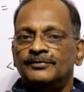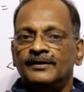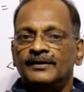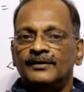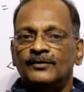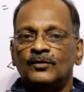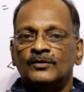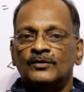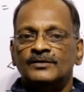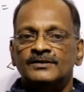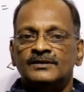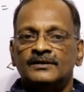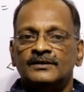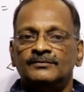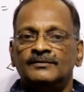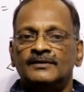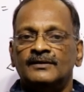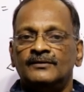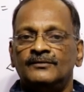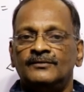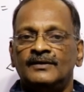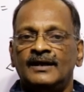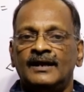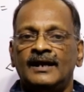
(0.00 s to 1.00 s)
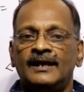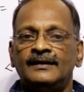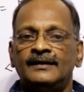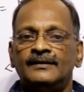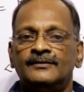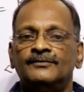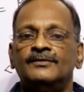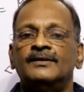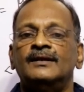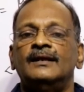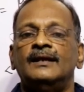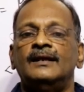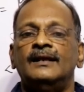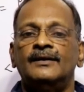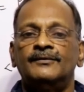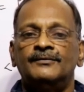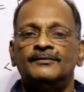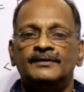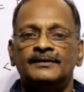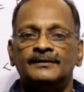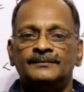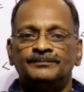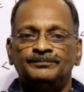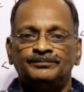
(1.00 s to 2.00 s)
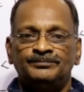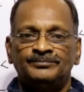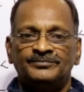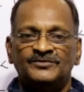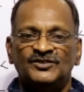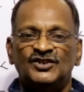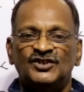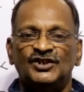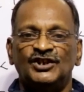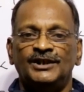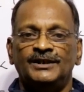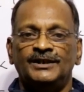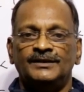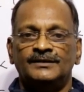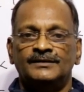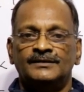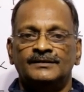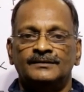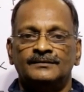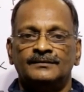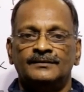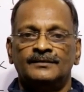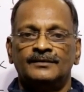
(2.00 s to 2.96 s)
the frequency of the light will never change.